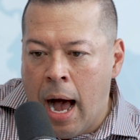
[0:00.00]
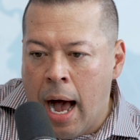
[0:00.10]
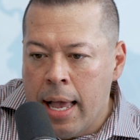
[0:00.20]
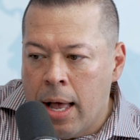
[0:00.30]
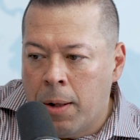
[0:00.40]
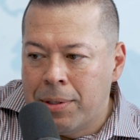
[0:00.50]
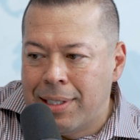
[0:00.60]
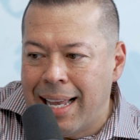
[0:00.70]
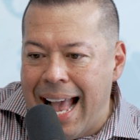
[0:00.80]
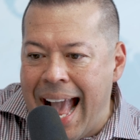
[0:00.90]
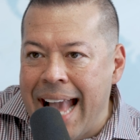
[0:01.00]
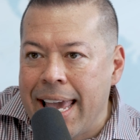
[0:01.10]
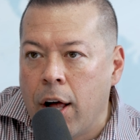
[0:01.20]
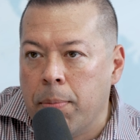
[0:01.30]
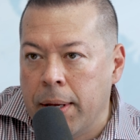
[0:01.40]
IL to
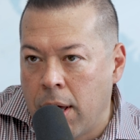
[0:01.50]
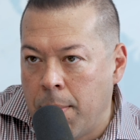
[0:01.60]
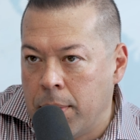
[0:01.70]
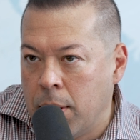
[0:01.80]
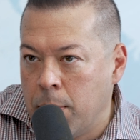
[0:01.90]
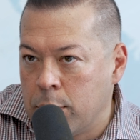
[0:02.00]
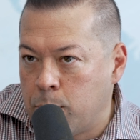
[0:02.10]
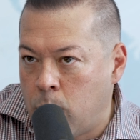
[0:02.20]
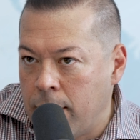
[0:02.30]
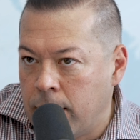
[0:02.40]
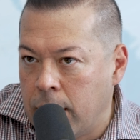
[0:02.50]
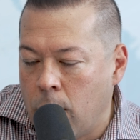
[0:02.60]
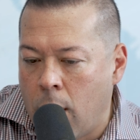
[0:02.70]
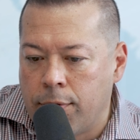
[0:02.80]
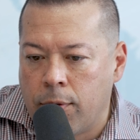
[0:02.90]
AL becoming the most prevalent
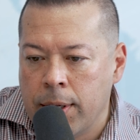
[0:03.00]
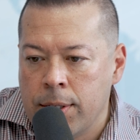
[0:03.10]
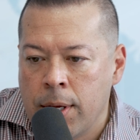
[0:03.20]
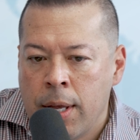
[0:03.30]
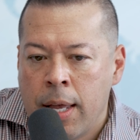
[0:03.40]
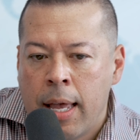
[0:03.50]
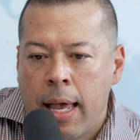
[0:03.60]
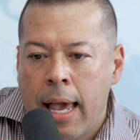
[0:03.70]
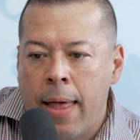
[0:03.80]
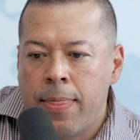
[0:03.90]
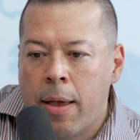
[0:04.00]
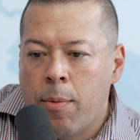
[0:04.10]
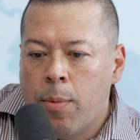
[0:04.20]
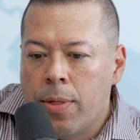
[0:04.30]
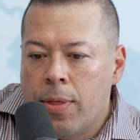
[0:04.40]
offering. And
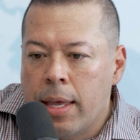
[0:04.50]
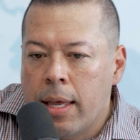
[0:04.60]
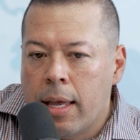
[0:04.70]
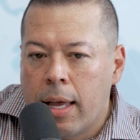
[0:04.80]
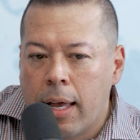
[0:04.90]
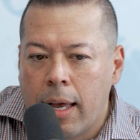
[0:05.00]
then with the